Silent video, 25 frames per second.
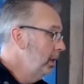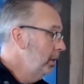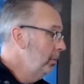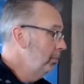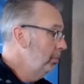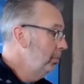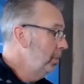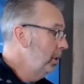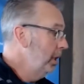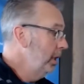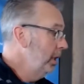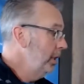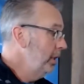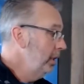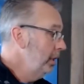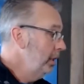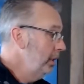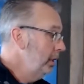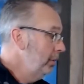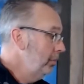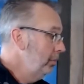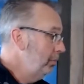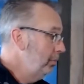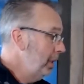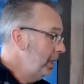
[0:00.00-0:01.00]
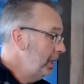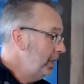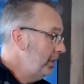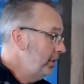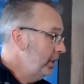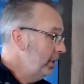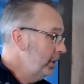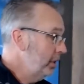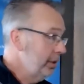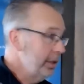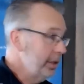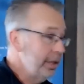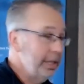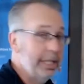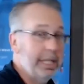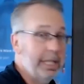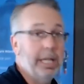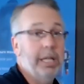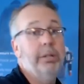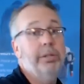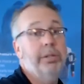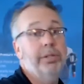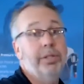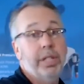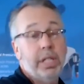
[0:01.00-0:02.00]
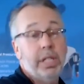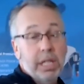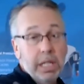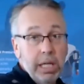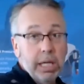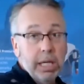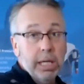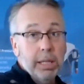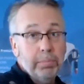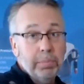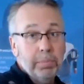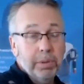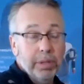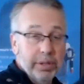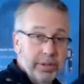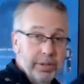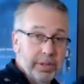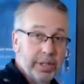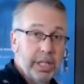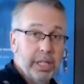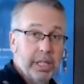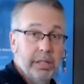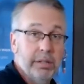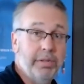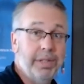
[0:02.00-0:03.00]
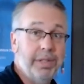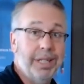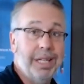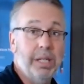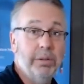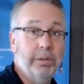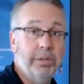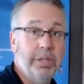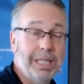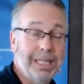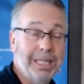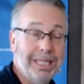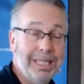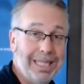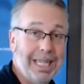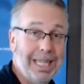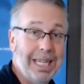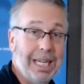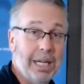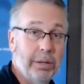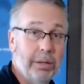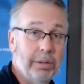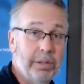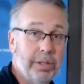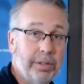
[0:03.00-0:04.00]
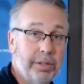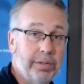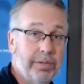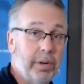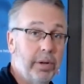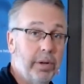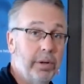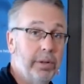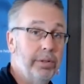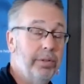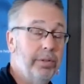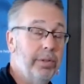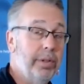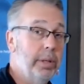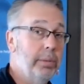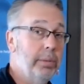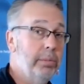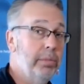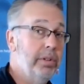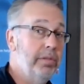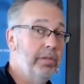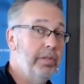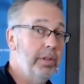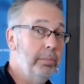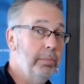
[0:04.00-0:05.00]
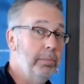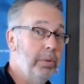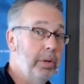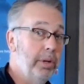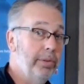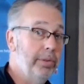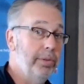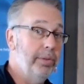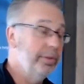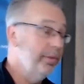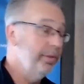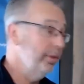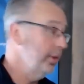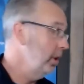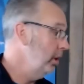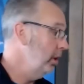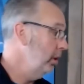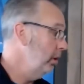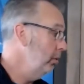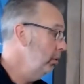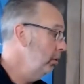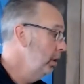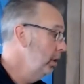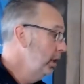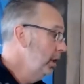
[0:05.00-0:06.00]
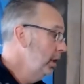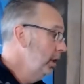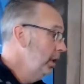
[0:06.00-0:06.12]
but it basically counts up instead of counting down as far as the number of impulses go,